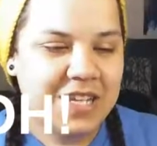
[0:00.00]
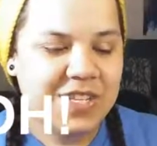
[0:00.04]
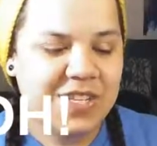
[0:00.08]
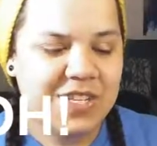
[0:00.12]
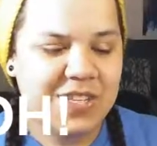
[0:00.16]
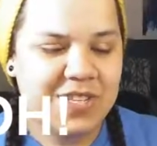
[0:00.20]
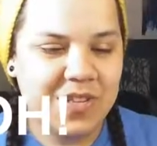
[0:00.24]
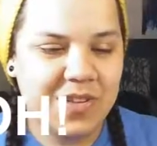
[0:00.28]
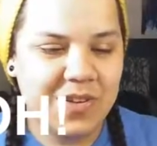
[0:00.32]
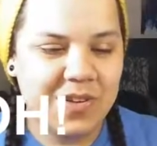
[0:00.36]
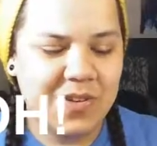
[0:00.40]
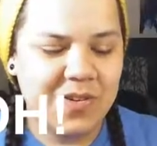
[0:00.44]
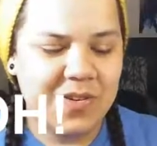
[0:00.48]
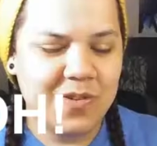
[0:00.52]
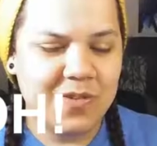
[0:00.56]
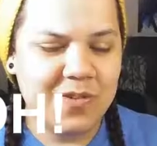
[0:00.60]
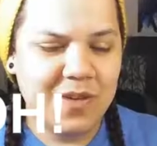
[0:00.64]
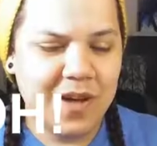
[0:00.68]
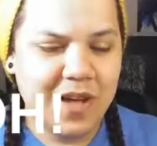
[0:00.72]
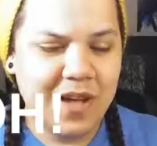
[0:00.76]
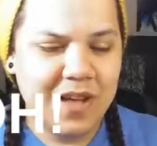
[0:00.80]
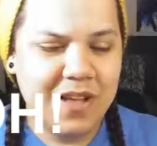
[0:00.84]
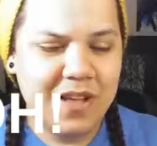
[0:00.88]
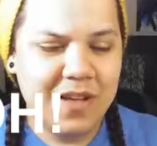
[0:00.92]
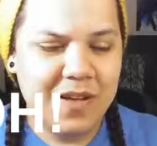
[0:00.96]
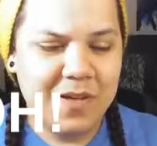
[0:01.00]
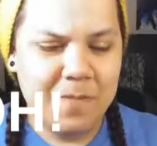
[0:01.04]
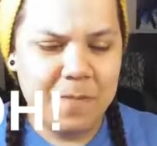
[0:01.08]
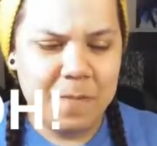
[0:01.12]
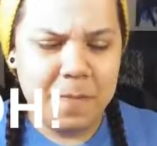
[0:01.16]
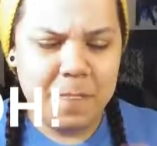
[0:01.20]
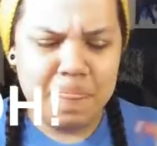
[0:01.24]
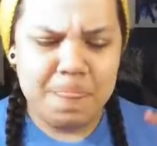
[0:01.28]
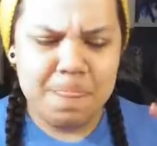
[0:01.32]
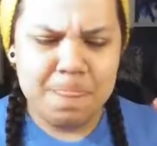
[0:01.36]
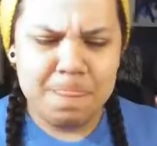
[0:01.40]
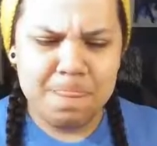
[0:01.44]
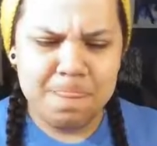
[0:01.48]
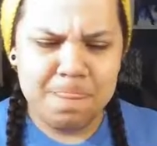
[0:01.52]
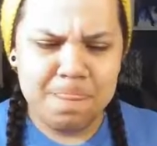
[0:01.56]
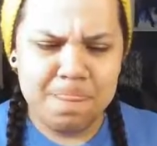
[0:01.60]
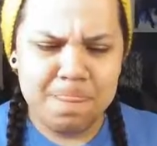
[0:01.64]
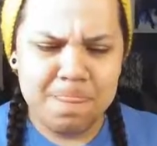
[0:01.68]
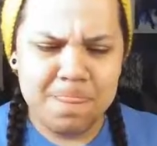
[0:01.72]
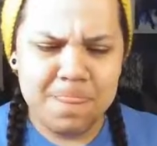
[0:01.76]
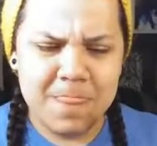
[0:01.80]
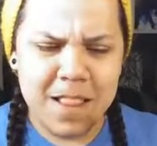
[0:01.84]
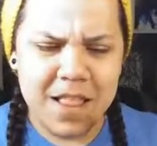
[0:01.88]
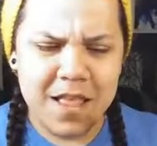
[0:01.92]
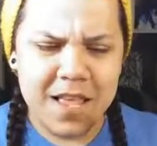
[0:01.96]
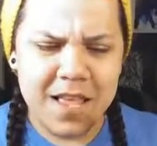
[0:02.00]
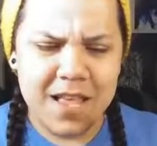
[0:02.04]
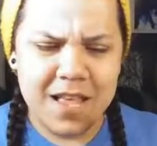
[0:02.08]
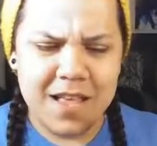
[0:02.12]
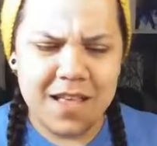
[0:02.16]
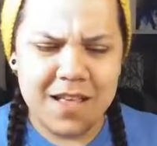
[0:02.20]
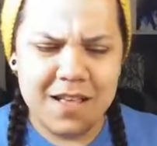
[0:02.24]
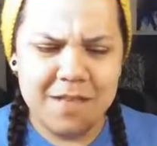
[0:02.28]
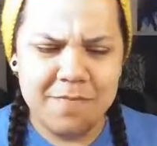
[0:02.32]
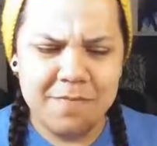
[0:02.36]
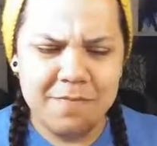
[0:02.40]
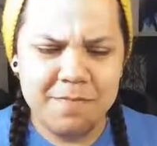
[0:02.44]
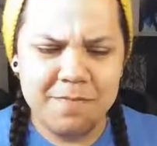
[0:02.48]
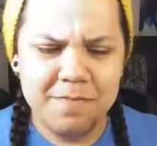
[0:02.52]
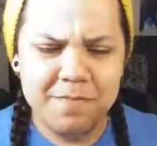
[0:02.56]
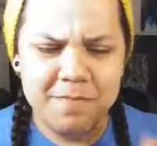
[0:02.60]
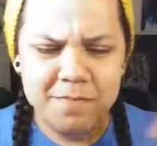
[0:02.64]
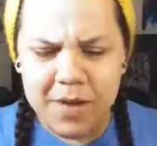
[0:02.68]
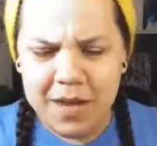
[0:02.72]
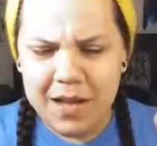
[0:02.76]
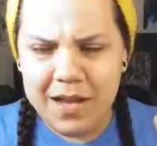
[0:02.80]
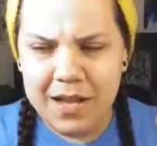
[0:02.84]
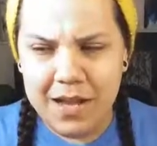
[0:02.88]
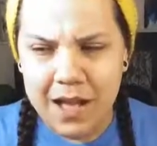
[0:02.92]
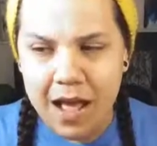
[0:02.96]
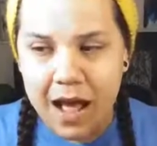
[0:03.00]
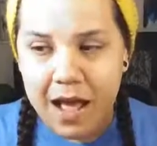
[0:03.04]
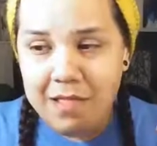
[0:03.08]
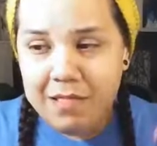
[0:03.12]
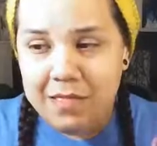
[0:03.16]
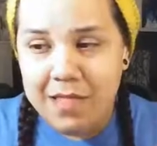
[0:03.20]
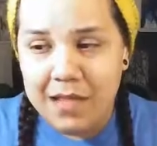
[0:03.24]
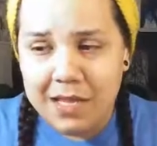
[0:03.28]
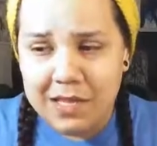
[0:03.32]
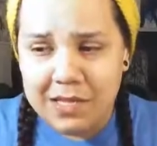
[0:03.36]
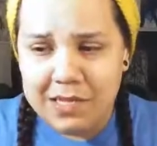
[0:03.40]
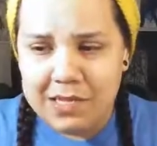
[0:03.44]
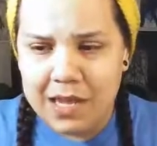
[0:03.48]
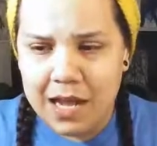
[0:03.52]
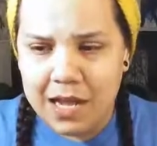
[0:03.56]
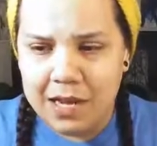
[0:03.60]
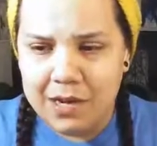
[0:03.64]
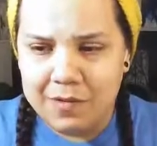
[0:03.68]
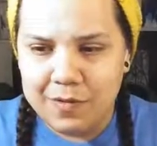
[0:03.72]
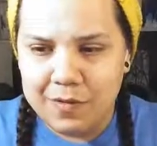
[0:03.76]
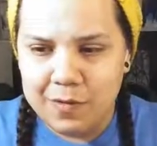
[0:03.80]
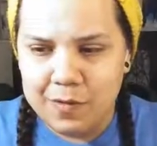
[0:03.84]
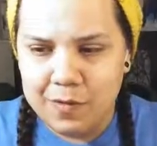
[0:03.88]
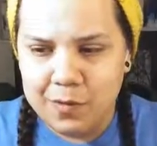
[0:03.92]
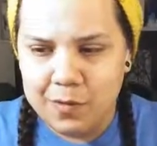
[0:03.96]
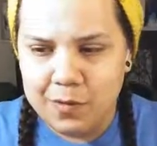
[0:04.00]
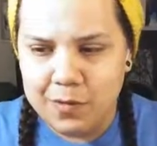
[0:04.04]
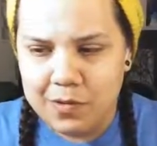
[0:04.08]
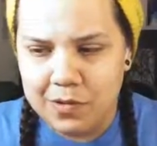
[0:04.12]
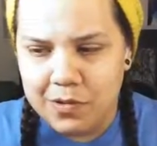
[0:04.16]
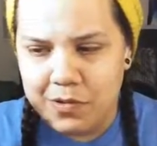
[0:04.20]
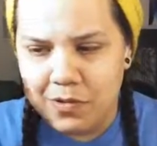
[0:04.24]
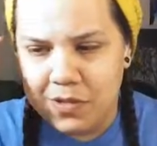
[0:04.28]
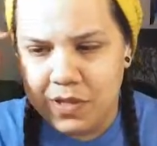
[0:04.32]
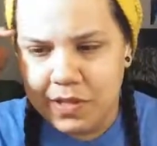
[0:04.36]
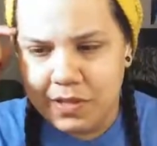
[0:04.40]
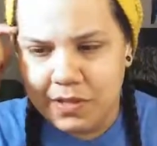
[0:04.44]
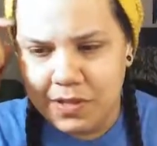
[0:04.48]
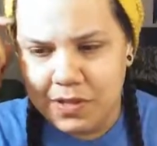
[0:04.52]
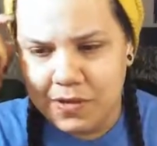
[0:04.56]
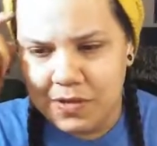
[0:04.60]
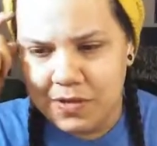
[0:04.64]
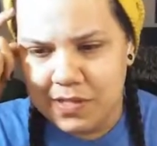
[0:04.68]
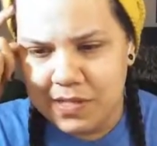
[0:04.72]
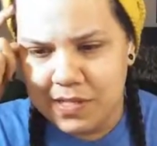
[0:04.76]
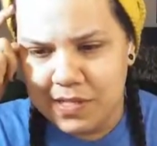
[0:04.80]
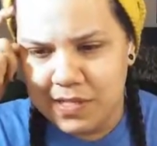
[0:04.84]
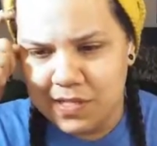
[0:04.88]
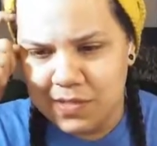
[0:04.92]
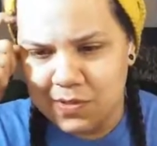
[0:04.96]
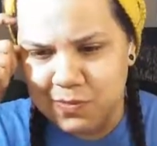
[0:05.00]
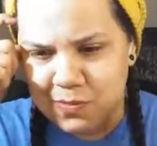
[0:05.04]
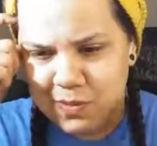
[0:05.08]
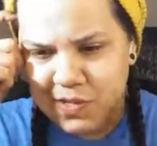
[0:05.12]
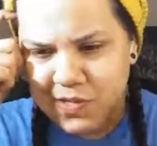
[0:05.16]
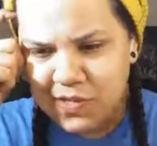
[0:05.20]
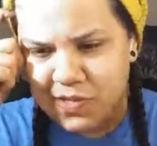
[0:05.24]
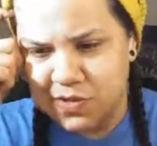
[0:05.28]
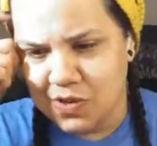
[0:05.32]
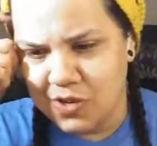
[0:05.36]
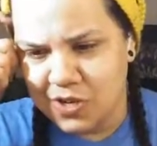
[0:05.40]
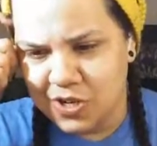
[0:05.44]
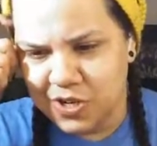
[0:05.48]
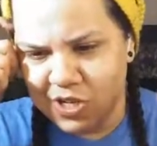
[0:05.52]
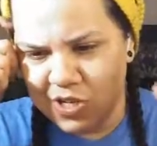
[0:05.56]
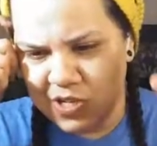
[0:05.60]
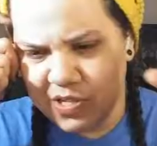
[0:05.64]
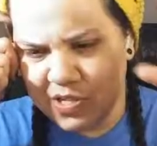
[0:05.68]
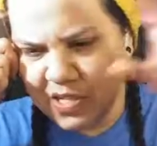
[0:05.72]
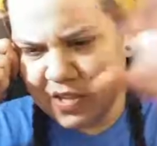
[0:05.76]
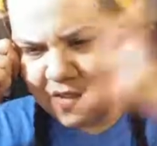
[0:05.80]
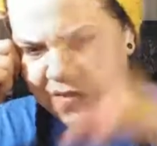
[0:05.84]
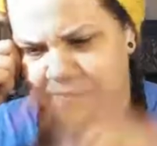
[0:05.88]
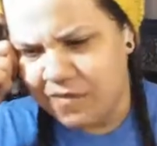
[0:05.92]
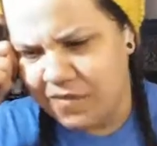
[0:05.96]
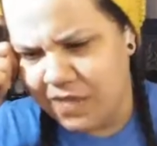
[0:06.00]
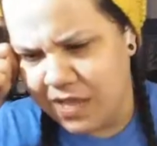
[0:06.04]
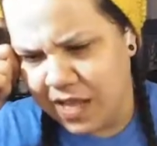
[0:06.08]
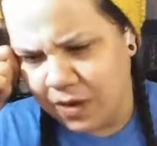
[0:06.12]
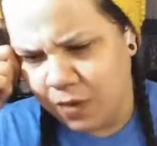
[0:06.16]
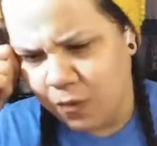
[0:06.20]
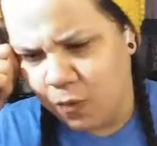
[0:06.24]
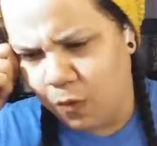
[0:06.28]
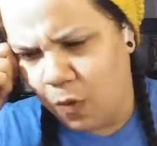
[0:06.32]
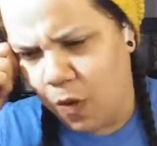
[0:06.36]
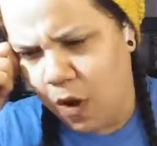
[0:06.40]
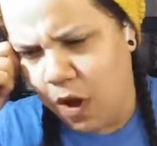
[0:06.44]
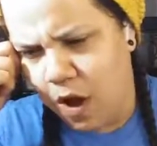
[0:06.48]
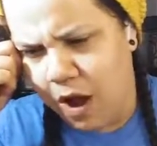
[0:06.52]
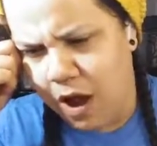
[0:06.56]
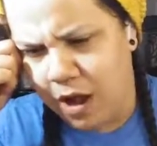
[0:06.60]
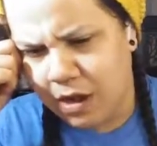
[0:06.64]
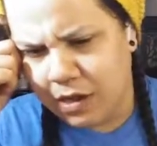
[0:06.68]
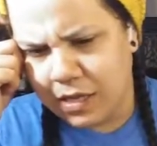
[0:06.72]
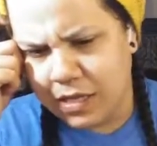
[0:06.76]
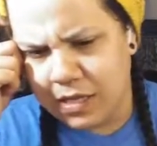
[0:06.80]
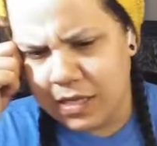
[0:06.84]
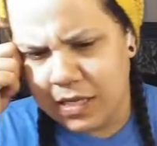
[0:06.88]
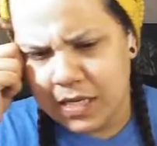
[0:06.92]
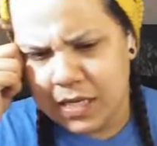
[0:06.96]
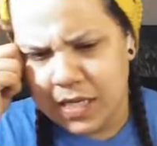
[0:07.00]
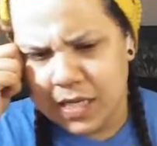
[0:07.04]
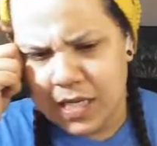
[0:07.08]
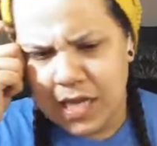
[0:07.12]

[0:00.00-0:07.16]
so, um, but I think it's kind of cool that there's this resurgence of like rock,